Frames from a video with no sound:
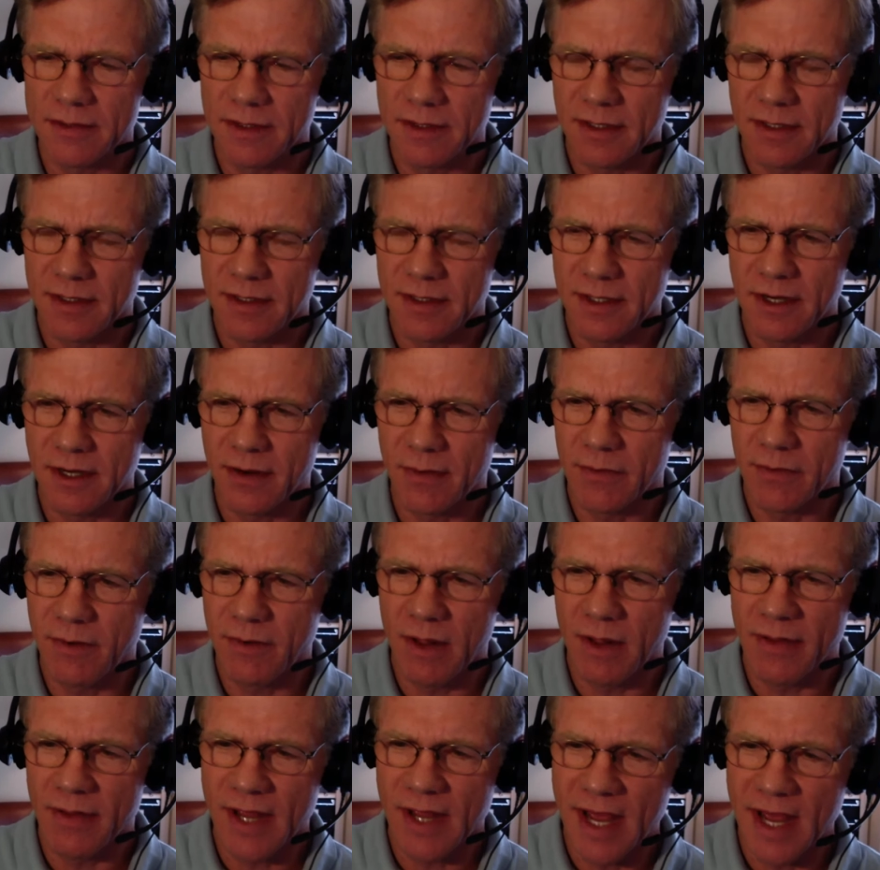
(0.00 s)
you know,
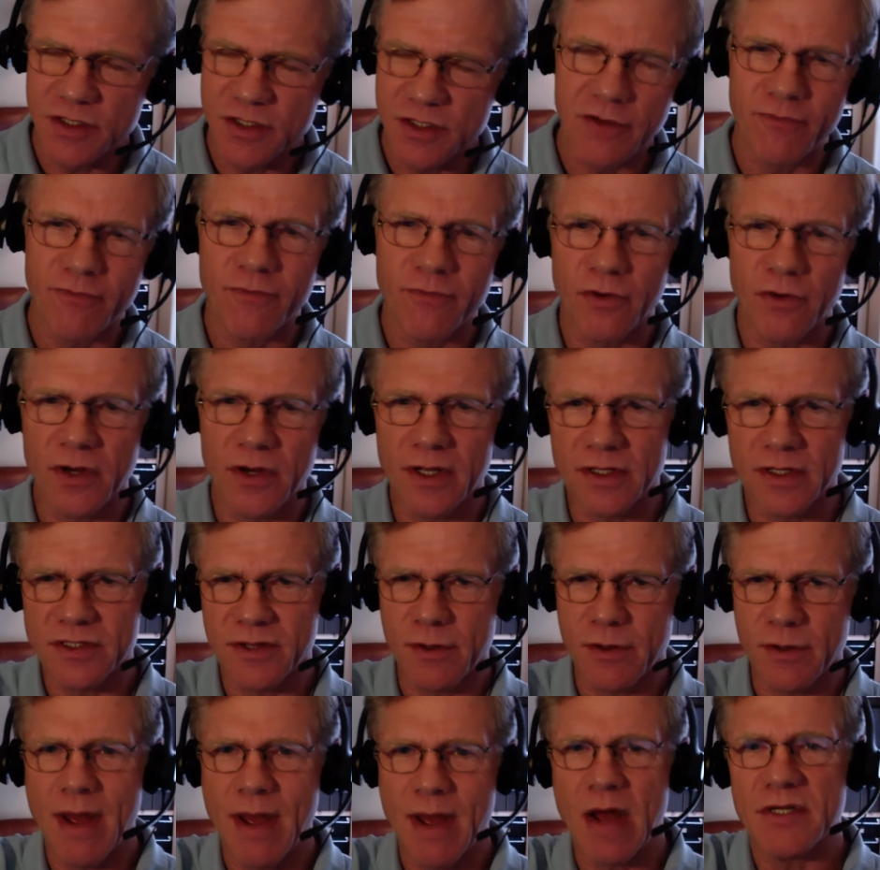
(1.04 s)
on the edge of the foothills of
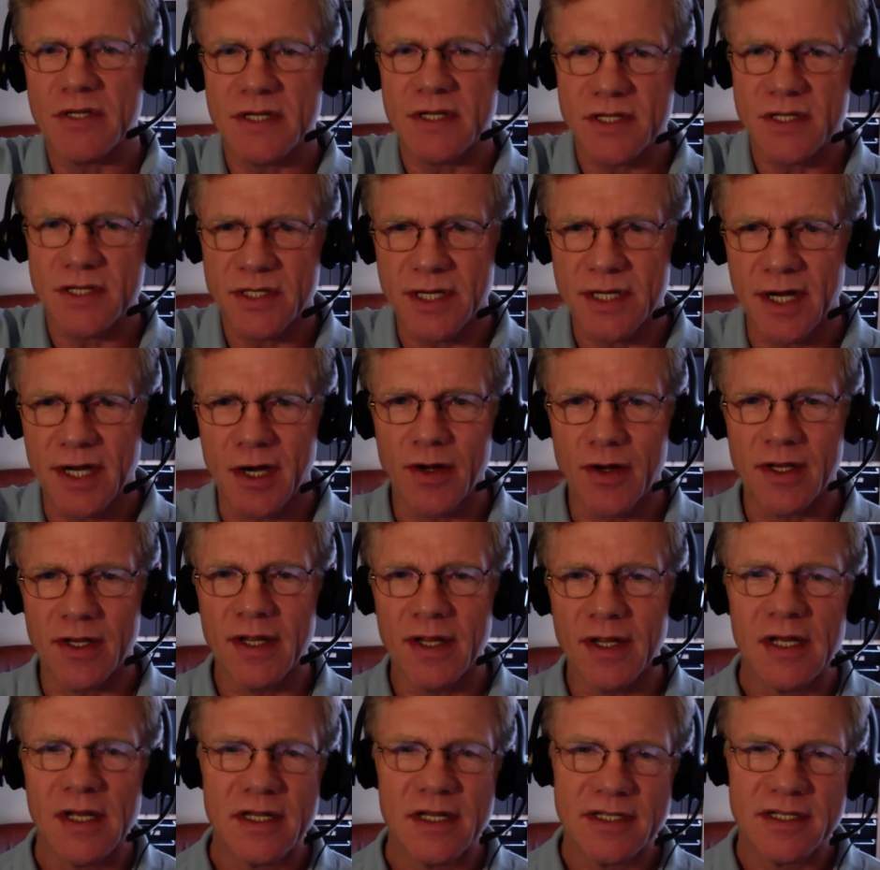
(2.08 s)
the mountains here, and
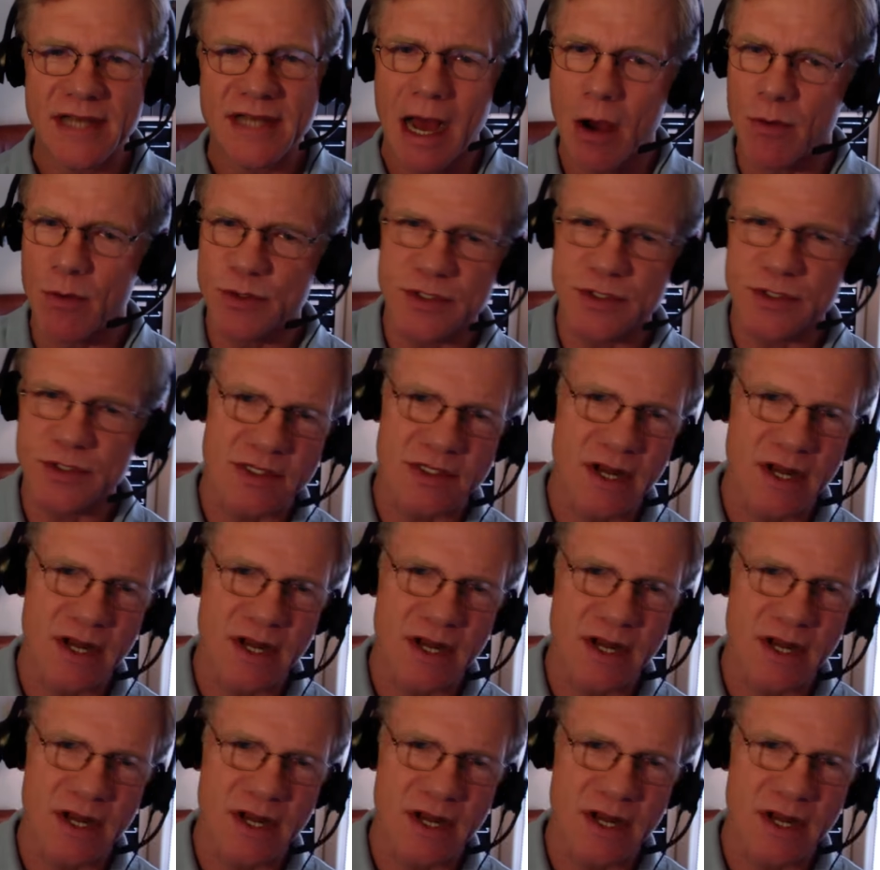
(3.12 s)
Taos is not